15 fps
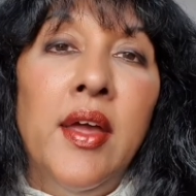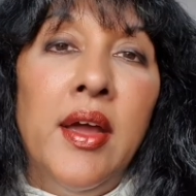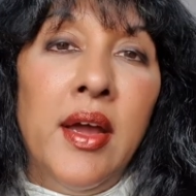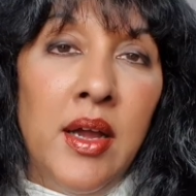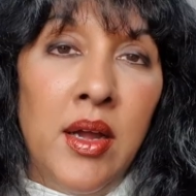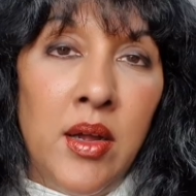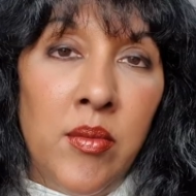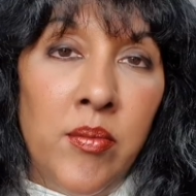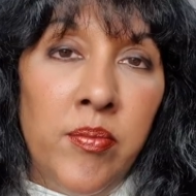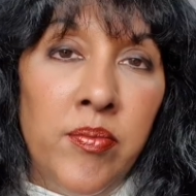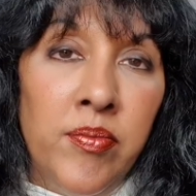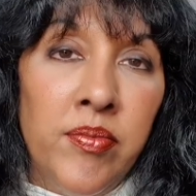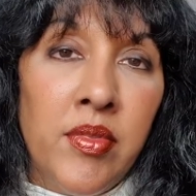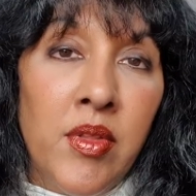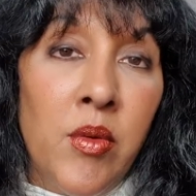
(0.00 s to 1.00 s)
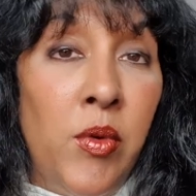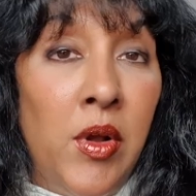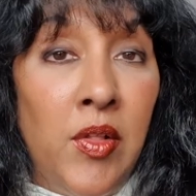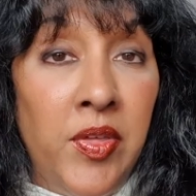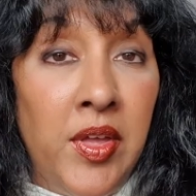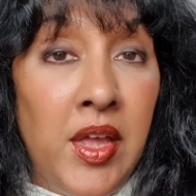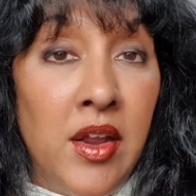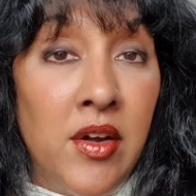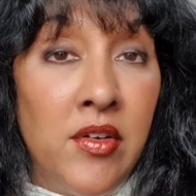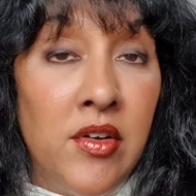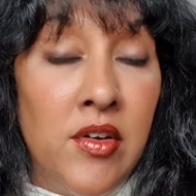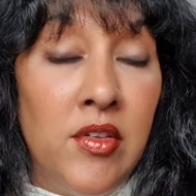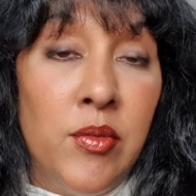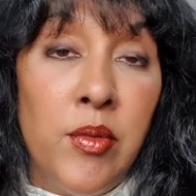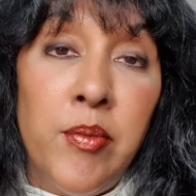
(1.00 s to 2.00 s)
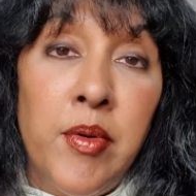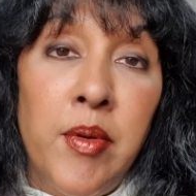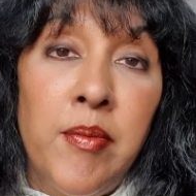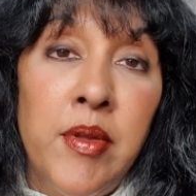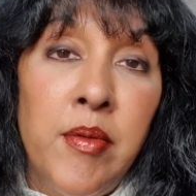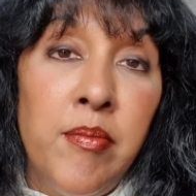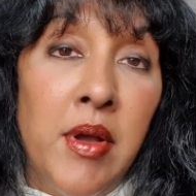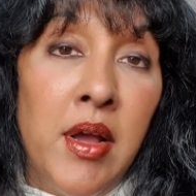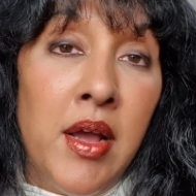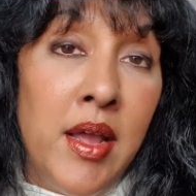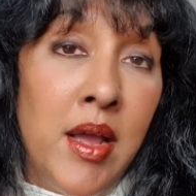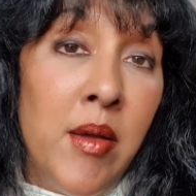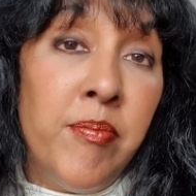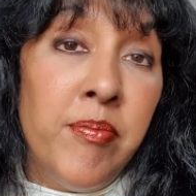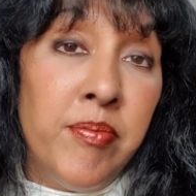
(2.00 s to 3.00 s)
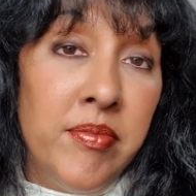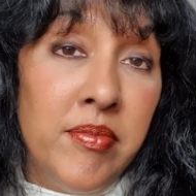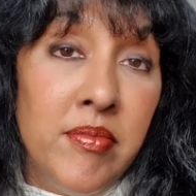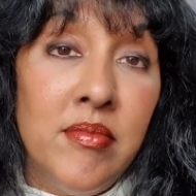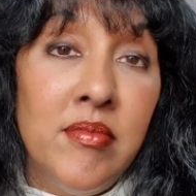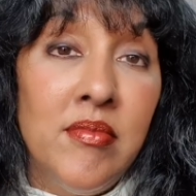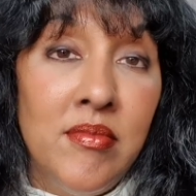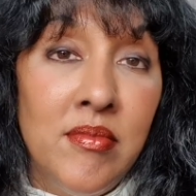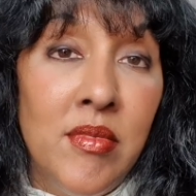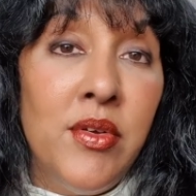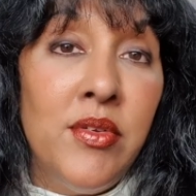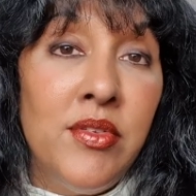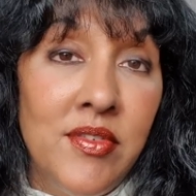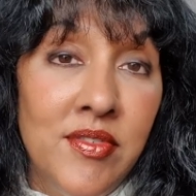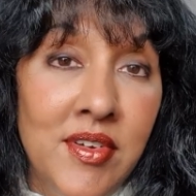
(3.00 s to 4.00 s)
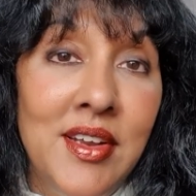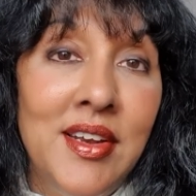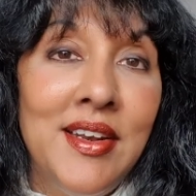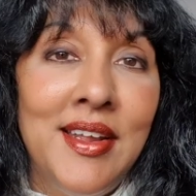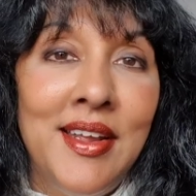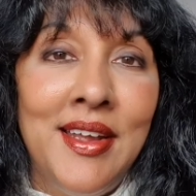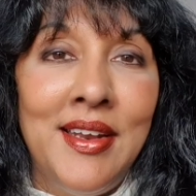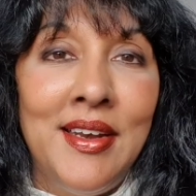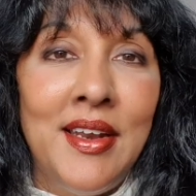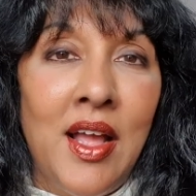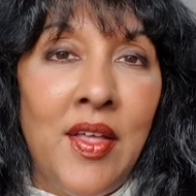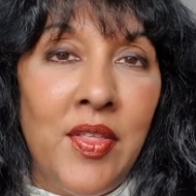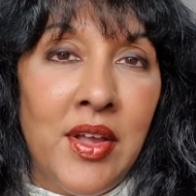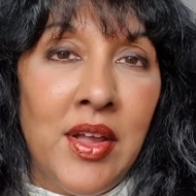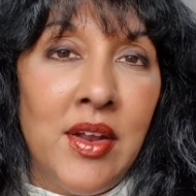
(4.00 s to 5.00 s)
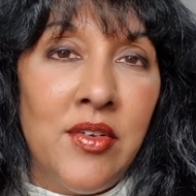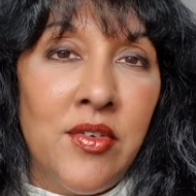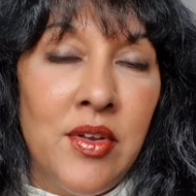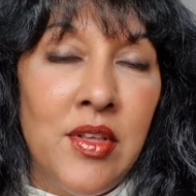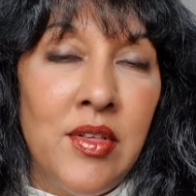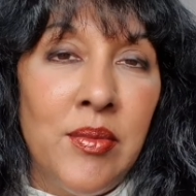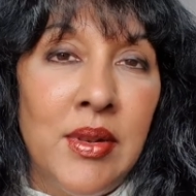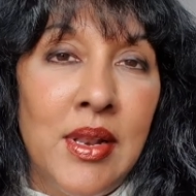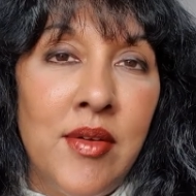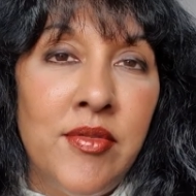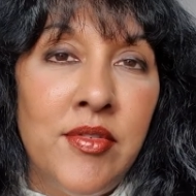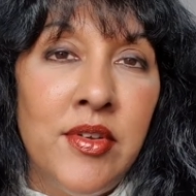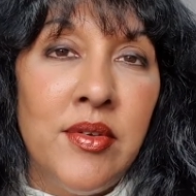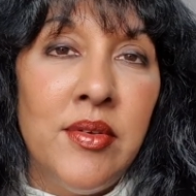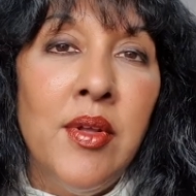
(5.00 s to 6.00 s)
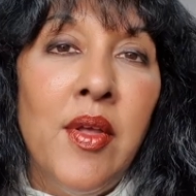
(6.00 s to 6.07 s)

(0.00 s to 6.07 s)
Wealthy countries will probably buy up most of it, and other countries will have to